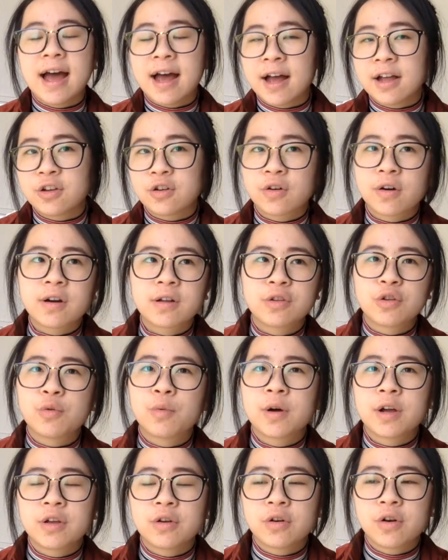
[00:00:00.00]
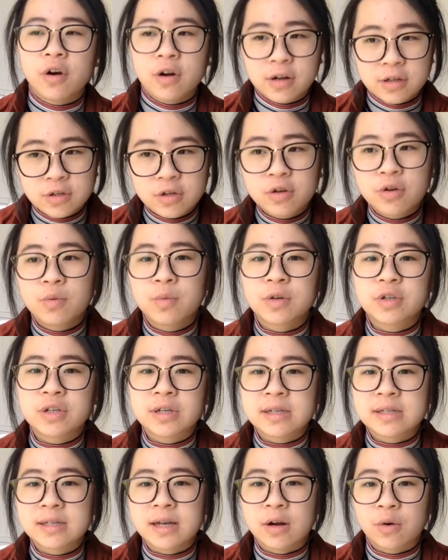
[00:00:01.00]
And "you gotta do what you gotta do," which
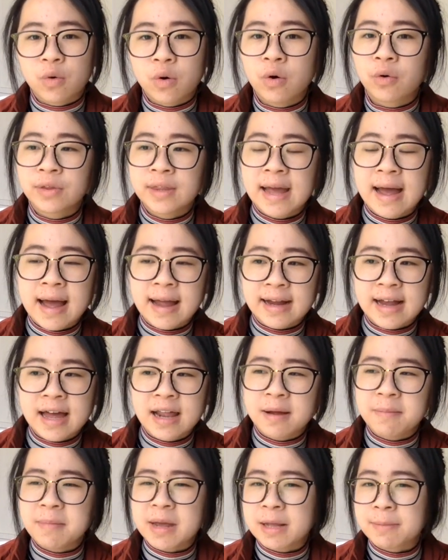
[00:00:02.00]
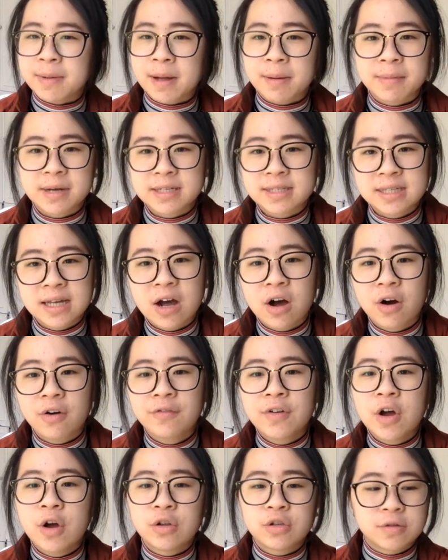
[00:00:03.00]
is a quote that I kind of made by myself
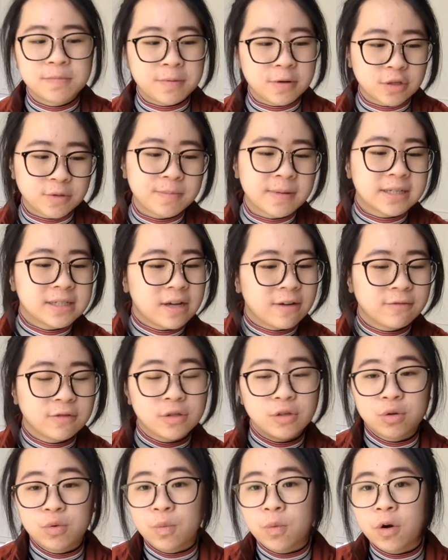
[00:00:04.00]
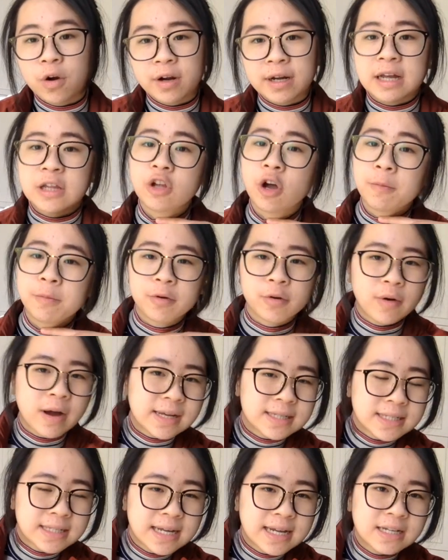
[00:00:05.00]
to push myself to do work and not
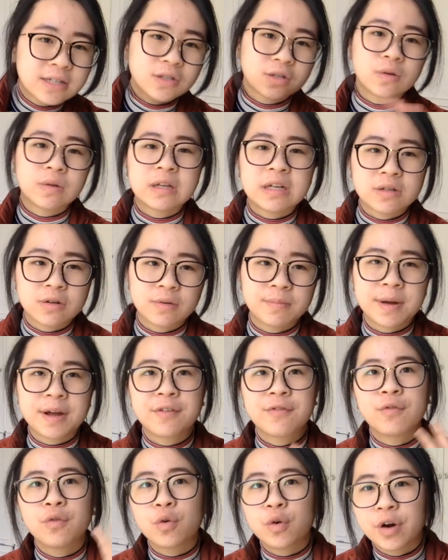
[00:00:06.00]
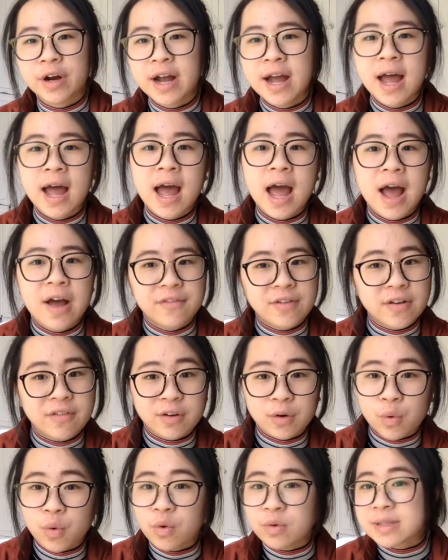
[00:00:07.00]
procrastinate. So these are my 4
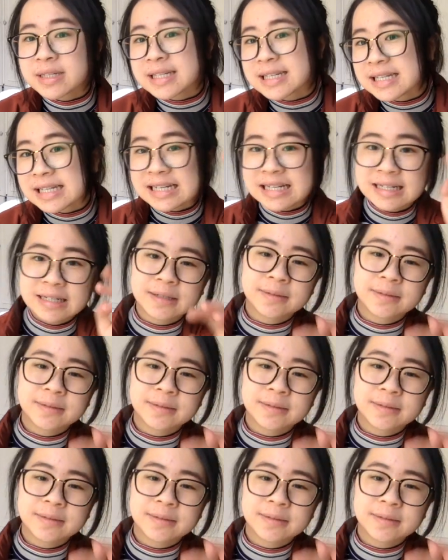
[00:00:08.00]
favorite quotes.